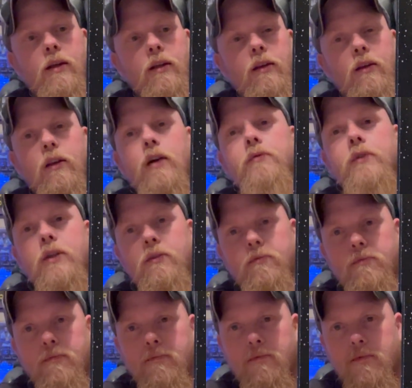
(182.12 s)
Loved it.
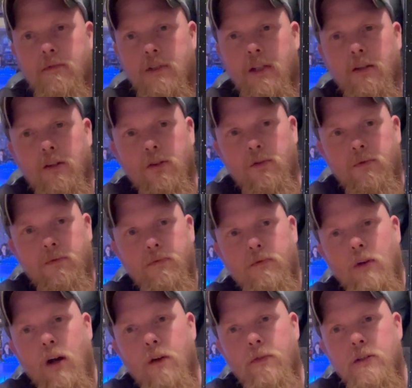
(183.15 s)
Still do,
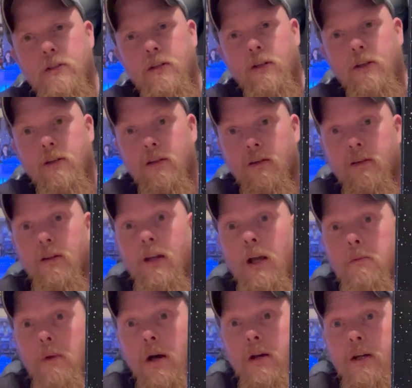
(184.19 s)
obviously. I
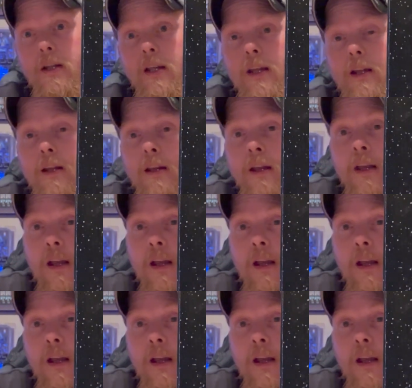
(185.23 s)
bought it again.